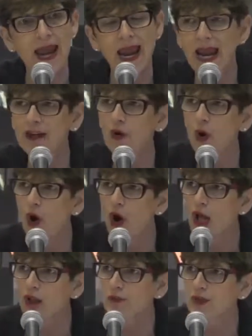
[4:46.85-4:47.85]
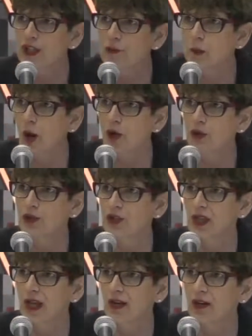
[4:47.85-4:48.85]
And all of these partners
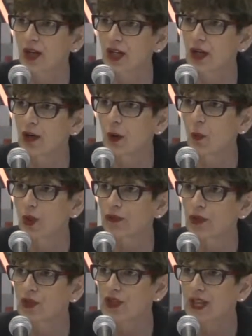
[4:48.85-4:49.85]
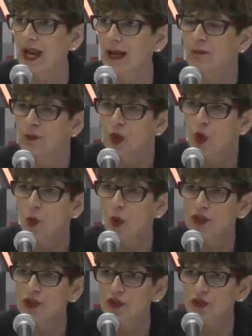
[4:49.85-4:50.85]
that are here and what they're saying,
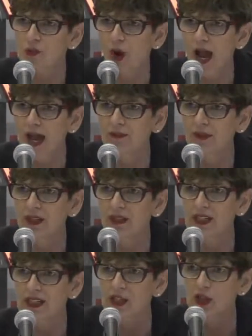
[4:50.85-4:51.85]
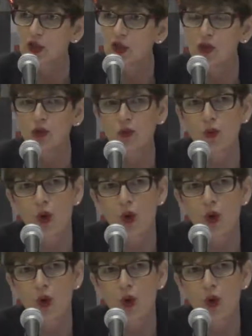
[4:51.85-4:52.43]
what's driving this new